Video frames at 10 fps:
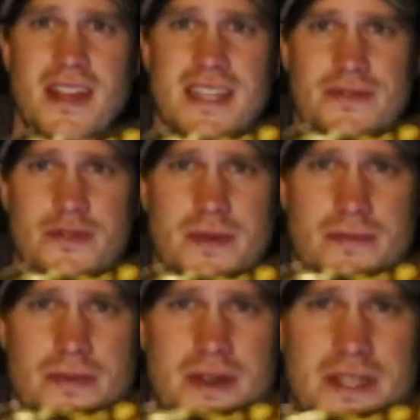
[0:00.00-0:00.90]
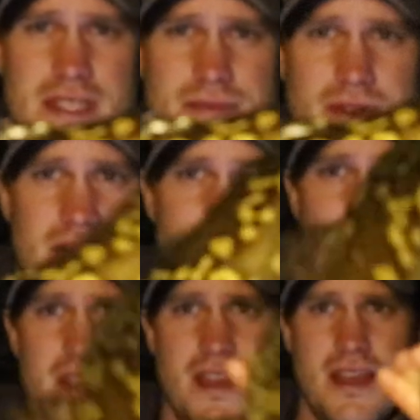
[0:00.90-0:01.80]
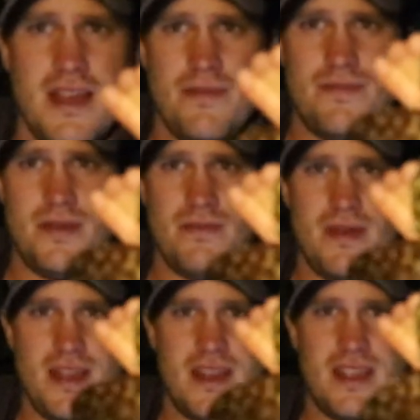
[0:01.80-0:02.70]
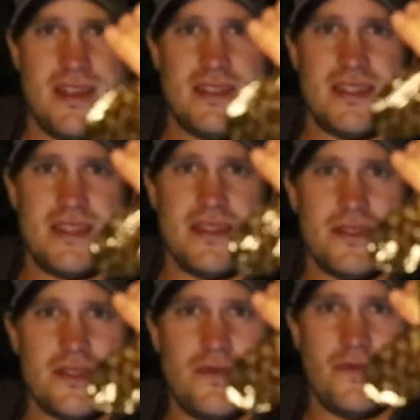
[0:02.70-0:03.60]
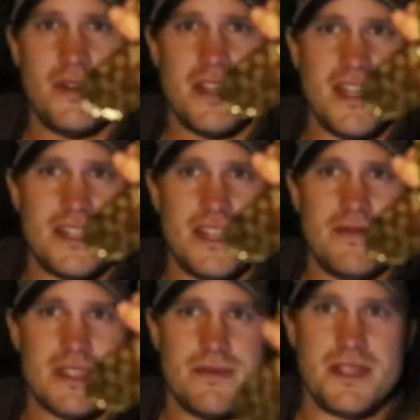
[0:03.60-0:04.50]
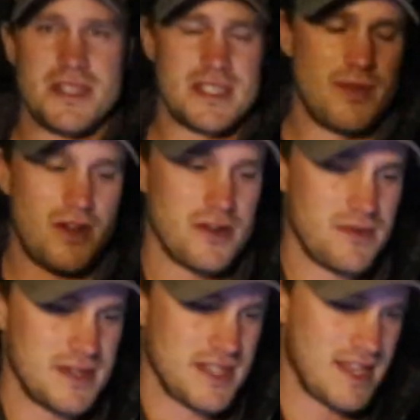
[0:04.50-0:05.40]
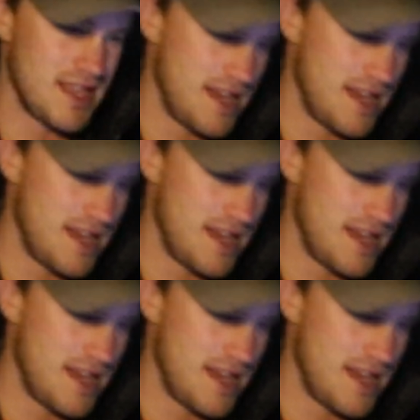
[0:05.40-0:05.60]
The last few have been pretty small but man, it is still so fun to catch even some of these smaller ones like